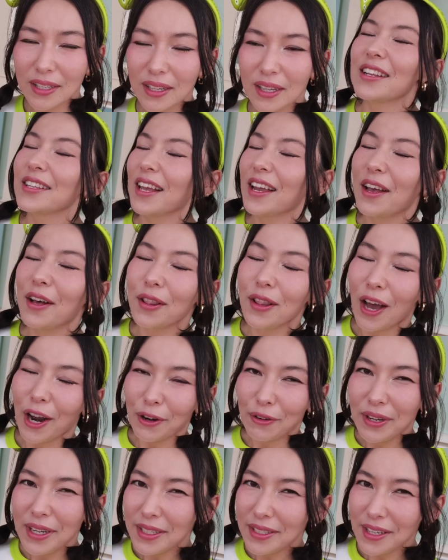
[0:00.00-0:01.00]
It's like a
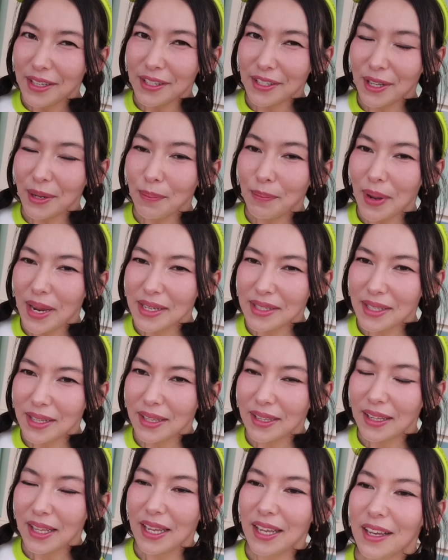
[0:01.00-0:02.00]
lottery system
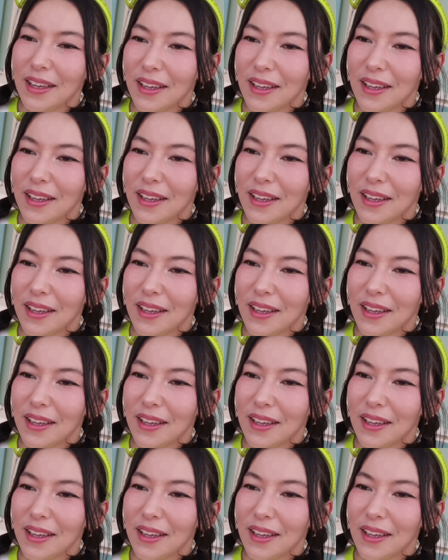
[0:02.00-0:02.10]
basically,